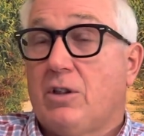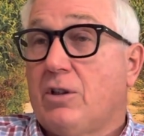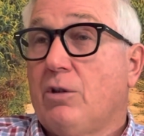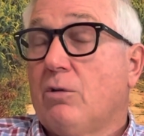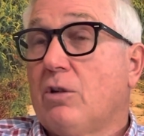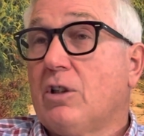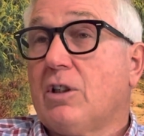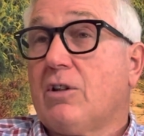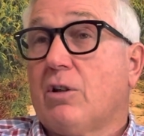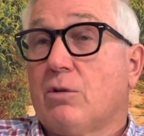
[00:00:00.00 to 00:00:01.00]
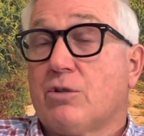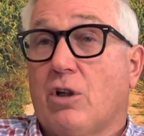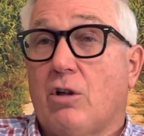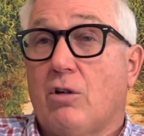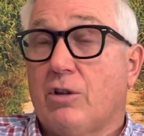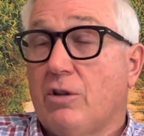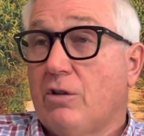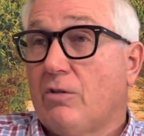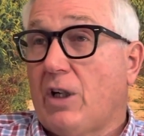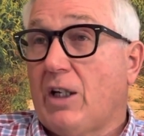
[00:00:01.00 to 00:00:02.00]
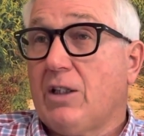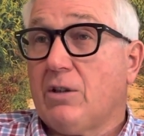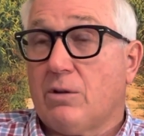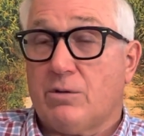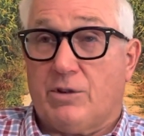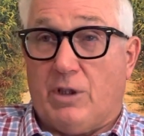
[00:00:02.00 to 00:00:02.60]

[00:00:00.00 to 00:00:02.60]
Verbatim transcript: you look at those all and you divide those